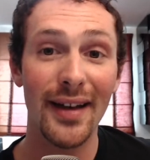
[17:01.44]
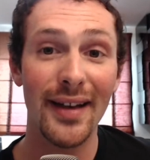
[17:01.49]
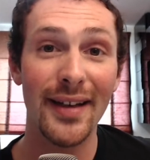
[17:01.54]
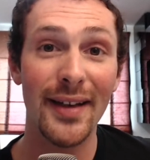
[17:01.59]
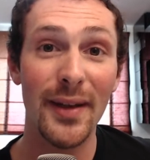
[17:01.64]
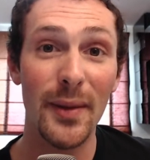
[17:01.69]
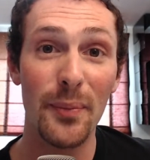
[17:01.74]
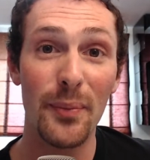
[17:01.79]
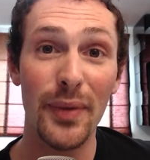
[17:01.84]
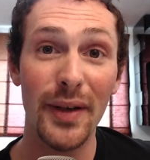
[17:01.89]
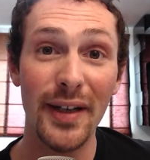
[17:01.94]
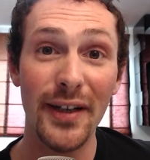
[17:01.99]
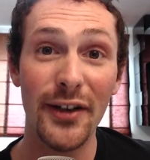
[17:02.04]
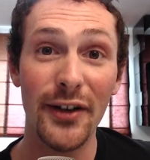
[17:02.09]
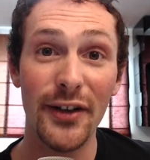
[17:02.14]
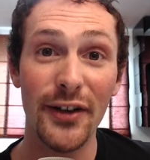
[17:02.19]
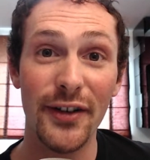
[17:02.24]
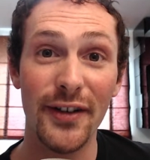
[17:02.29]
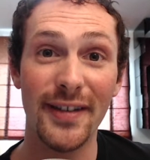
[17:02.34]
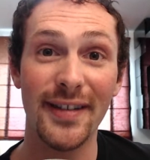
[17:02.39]
the
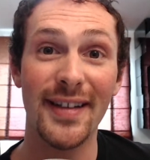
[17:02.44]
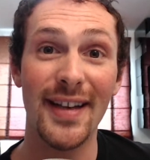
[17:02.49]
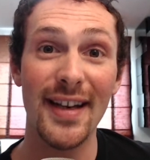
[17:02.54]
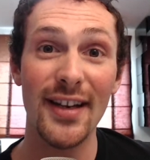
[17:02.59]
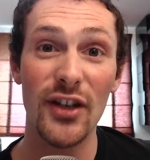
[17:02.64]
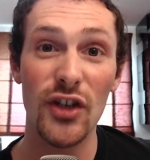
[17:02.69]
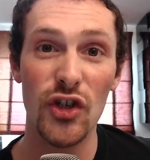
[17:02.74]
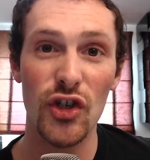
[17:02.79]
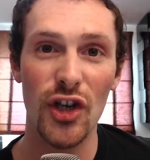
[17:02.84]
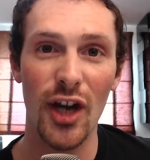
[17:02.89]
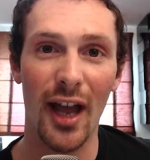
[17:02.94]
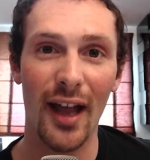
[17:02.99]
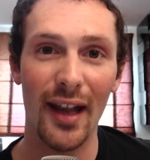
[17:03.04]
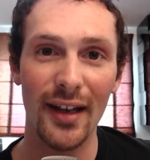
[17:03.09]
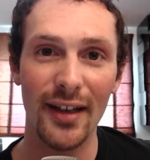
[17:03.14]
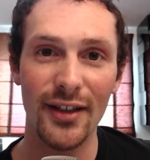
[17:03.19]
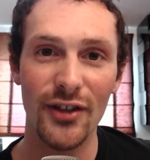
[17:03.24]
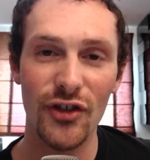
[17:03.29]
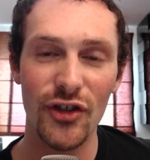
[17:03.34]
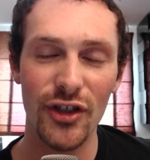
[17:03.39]
bigger the
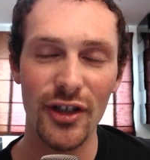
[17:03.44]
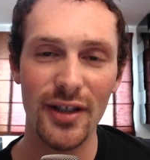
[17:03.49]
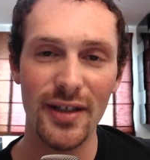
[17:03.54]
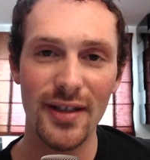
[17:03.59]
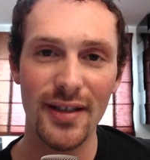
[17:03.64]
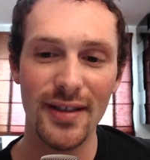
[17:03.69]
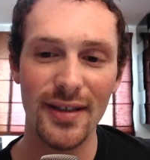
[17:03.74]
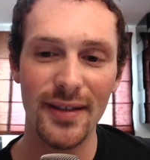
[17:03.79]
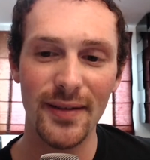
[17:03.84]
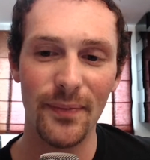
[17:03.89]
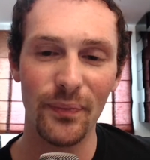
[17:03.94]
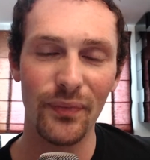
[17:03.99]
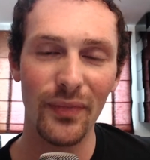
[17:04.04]
challenges.